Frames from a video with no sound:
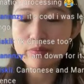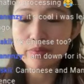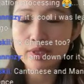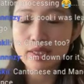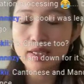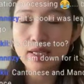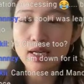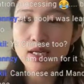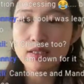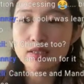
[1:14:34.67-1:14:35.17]

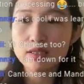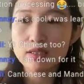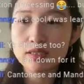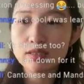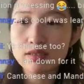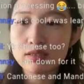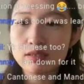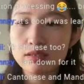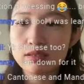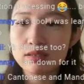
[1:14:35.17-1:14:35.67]
applicant.
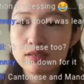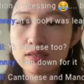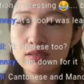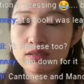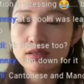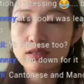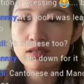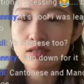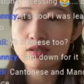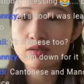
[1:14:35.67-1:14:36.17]
Let's
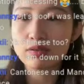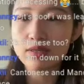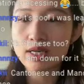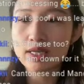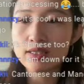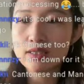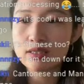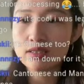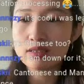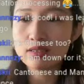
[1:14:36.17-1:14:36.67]
go
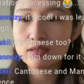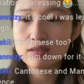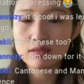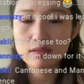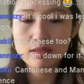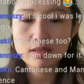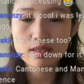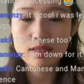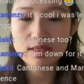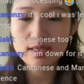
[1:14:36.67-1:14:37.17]
exit
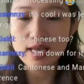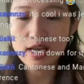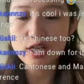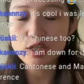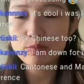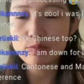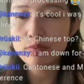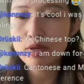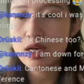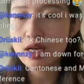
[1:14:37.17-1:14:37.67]

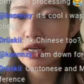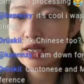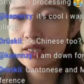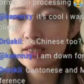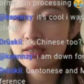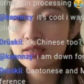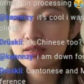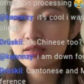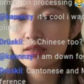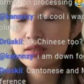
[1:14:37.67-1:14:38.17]

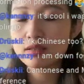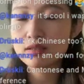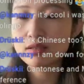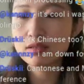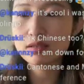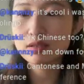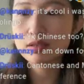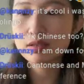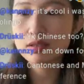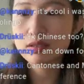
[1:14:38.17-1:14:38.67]
/by
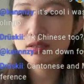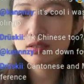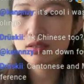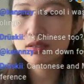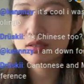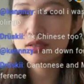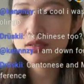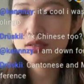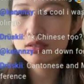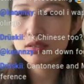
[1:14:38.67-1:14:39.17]

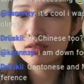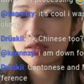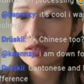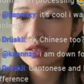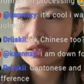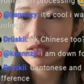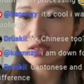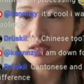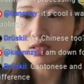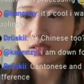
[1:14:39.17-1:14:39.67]

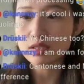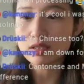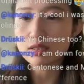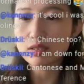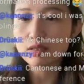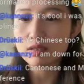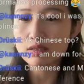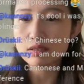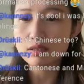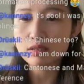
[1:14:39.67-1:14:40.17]
and
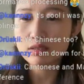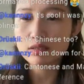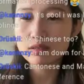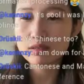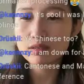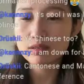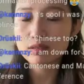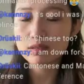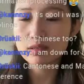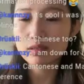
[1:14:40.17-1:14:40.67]
then
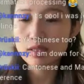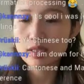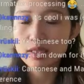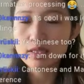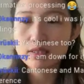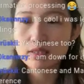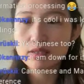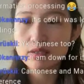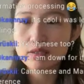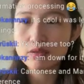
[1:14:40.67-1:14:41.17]

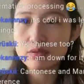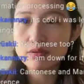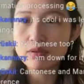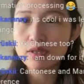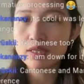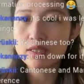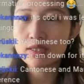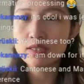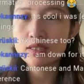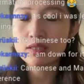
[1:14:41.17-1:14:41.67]
exit to
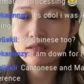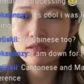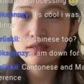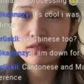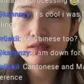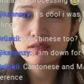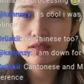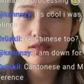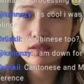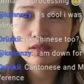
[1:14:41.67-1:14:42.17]
exit.
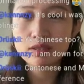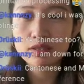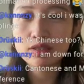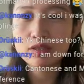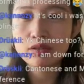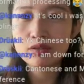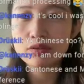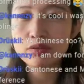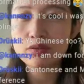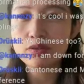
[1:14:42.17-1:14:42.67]
Let's
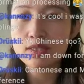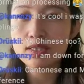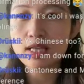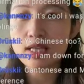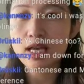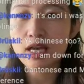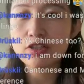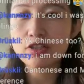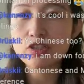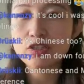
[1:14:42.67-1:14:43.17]
go to
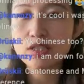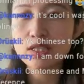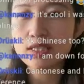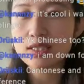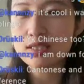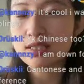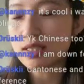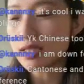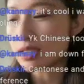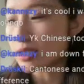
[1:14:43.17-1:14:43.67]

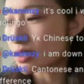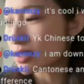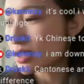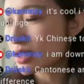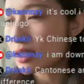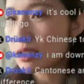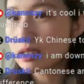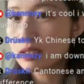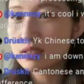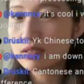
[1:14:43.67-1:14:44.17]

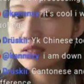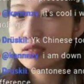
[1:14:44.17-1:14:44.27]
/etc